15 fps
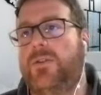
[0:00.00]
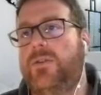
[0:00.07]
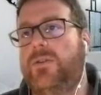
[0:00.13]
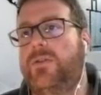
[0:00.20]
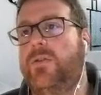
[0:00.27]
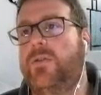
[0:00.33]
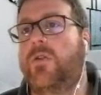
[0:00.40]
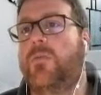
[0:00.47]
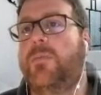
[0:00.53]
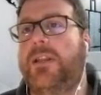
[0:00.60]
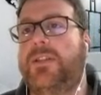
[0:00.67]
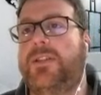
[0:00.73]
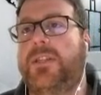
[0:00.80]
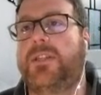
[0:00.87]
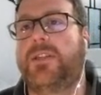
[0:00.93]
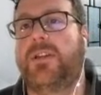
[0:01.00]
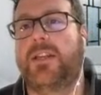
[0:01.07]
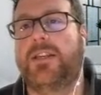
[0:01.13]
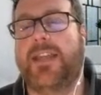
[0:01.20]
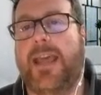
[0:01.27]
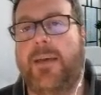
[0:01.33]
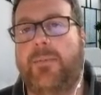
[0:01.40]
your ability to
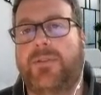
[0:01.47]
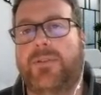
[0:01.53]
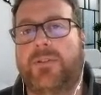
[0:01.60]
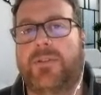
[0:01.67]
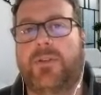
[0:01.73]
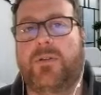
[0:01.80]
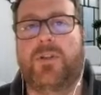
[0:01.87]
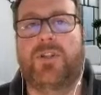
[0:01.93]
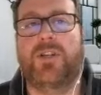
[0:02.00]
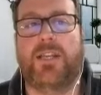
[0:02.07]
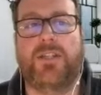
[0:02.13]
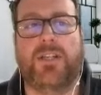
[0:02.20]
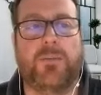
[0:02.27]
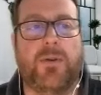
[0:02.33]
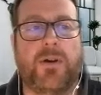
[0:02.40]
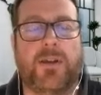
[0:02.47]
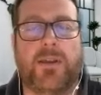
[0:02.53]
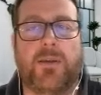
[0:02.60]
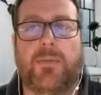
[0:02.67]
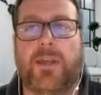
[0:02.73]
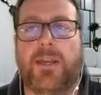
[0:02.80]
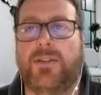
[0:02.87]
adapt to a changing
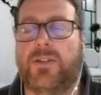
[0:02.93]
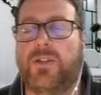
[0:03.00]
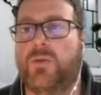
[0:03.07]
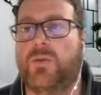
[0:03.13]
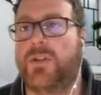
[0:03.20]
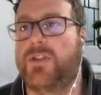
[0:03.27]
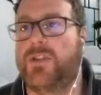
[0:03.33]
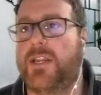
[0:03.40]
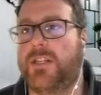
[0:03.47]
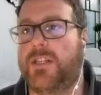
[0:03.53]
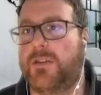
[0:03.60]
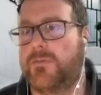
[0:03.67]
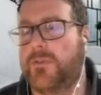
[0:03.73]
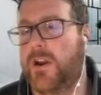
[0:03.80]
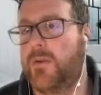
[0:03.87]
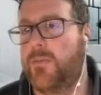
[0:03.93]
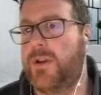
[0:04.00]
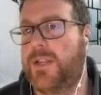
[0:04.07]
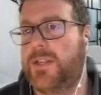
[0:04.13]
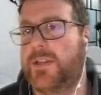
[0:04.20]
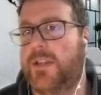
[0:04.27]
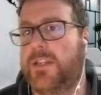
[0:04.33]
marketplace and to a changing environment
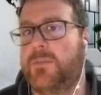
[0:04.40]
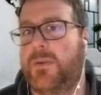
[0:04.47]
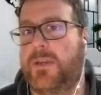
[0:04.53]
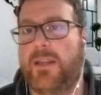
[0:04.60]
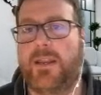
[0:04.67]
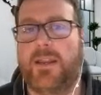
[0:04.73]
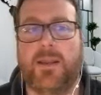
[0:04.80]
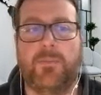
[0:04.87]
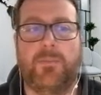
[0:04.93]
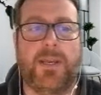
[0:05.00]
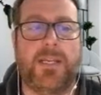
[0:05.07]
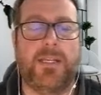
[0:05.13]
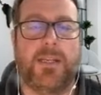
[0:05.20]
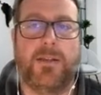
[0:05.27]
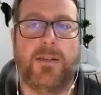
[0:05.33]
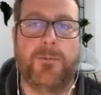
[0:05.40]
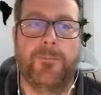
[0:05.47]
is going to be impeded.